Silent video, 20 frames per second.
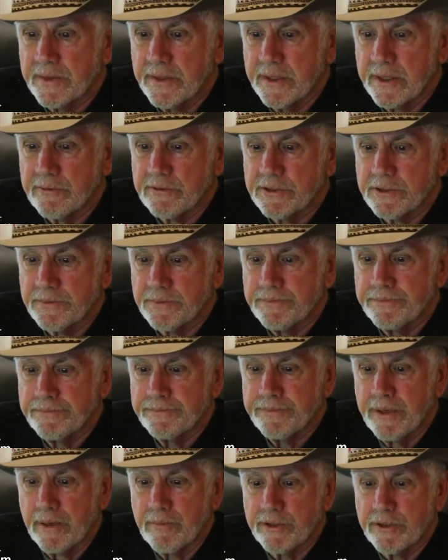It was
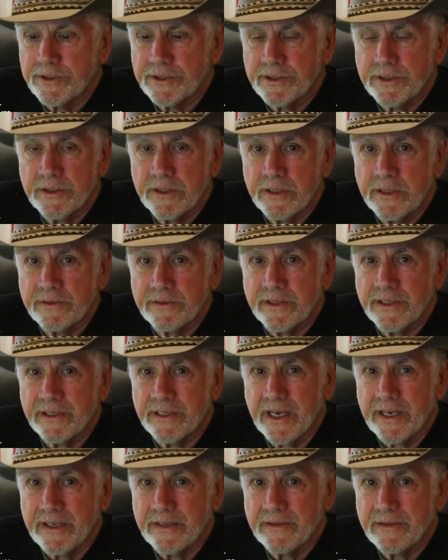published on the
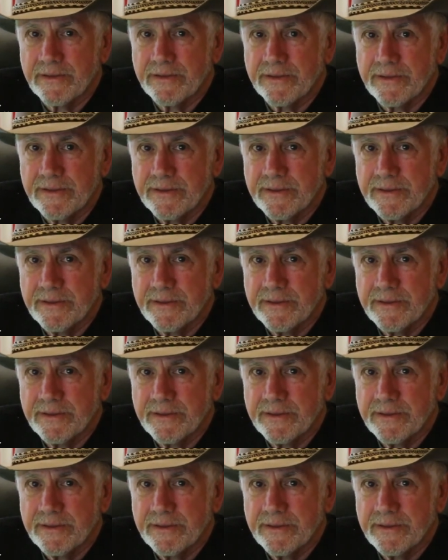9th